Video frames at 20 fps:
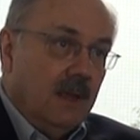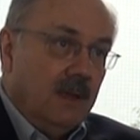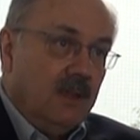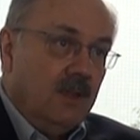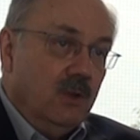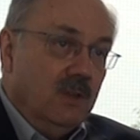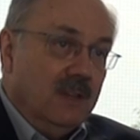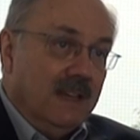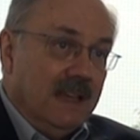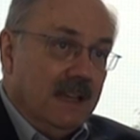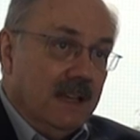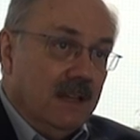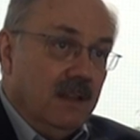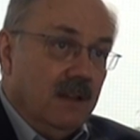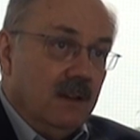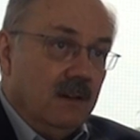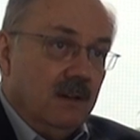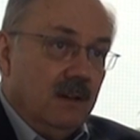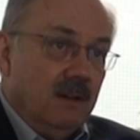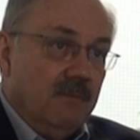You can get in
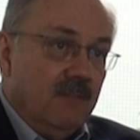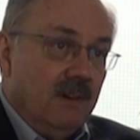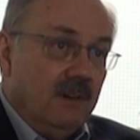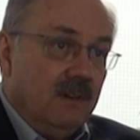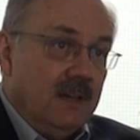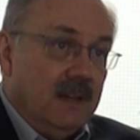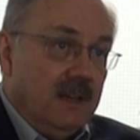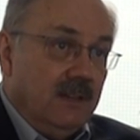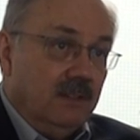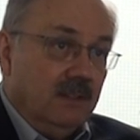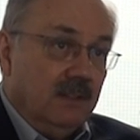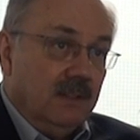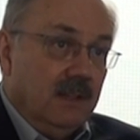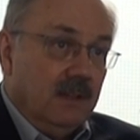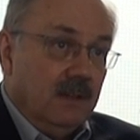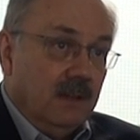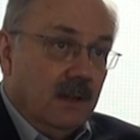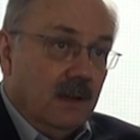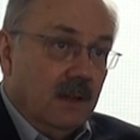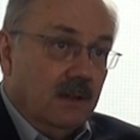there and very
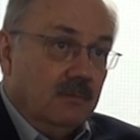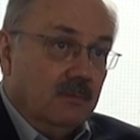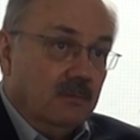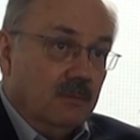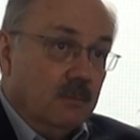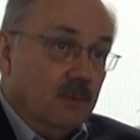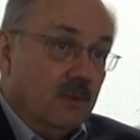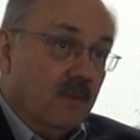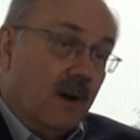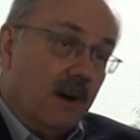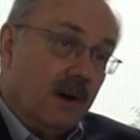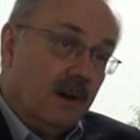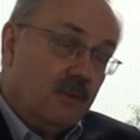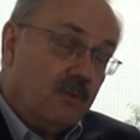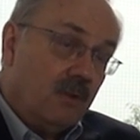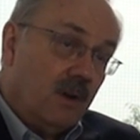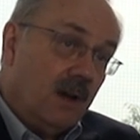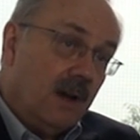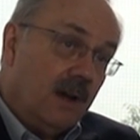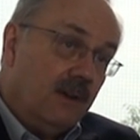easily remove hard
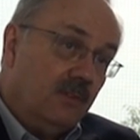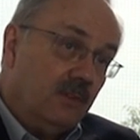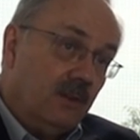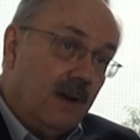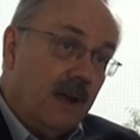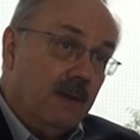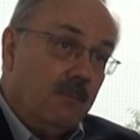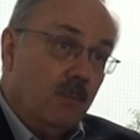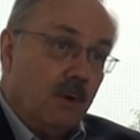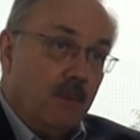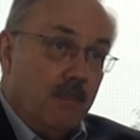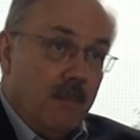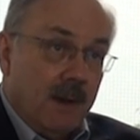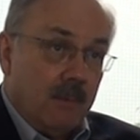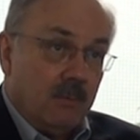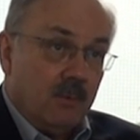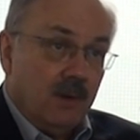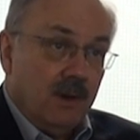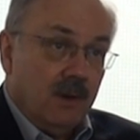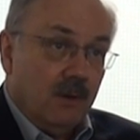drives or add more
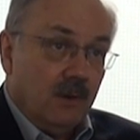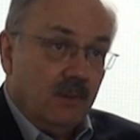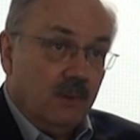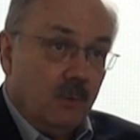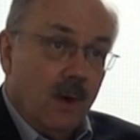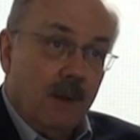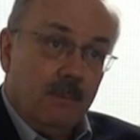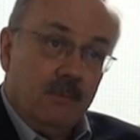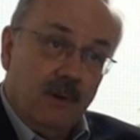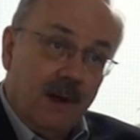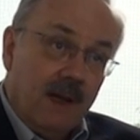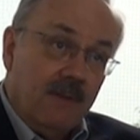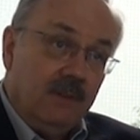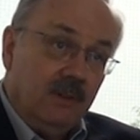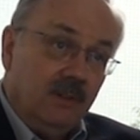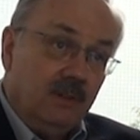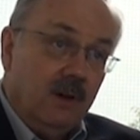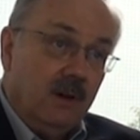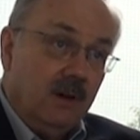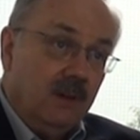memory or swap
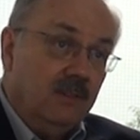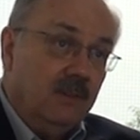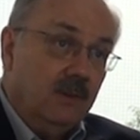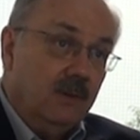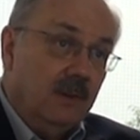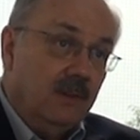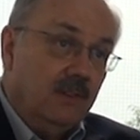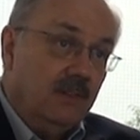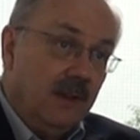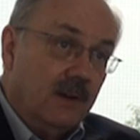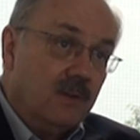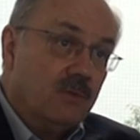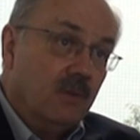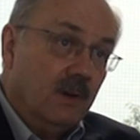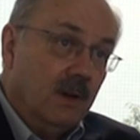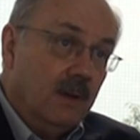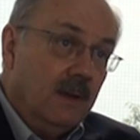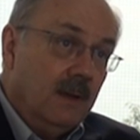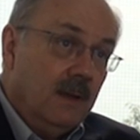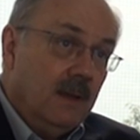graphics cards out,
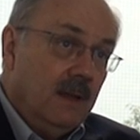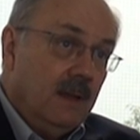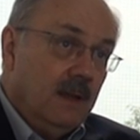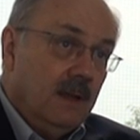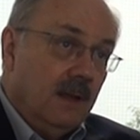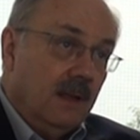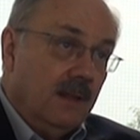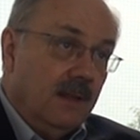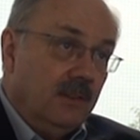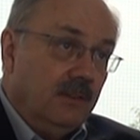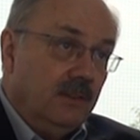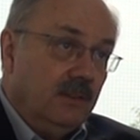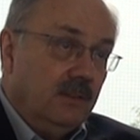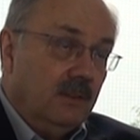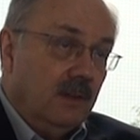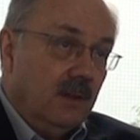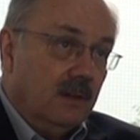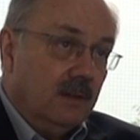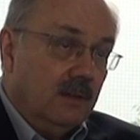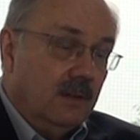etc. And this is
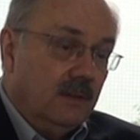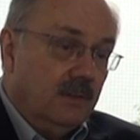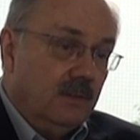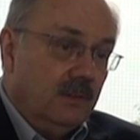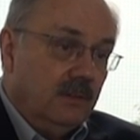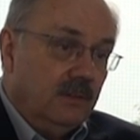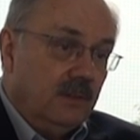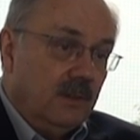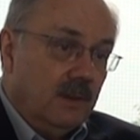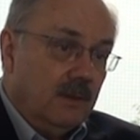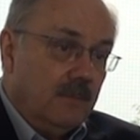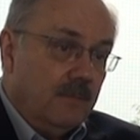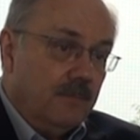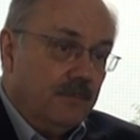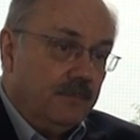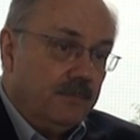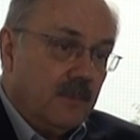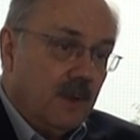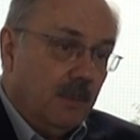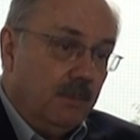
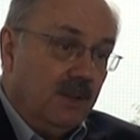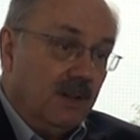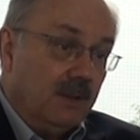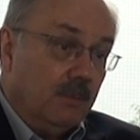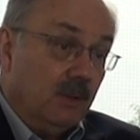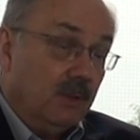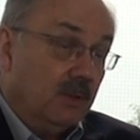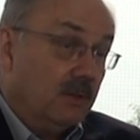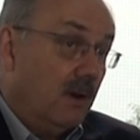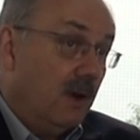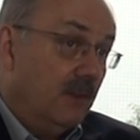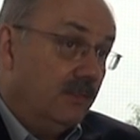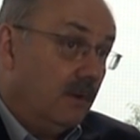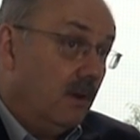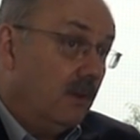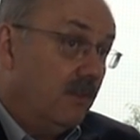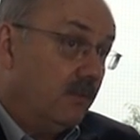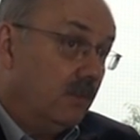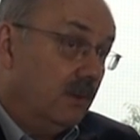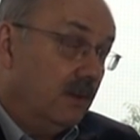applicable across
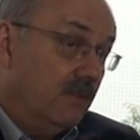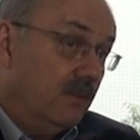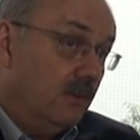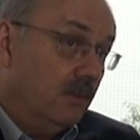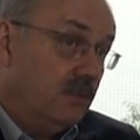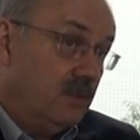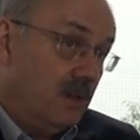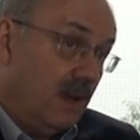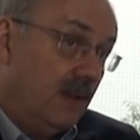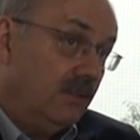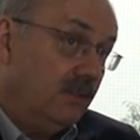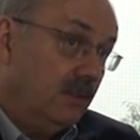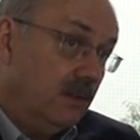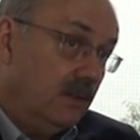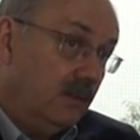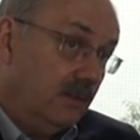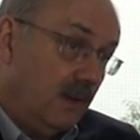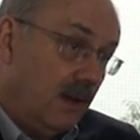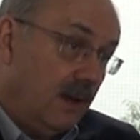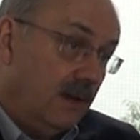all 3 of those chassis
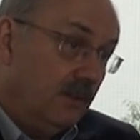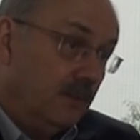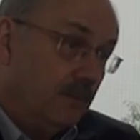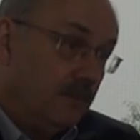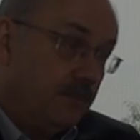designs.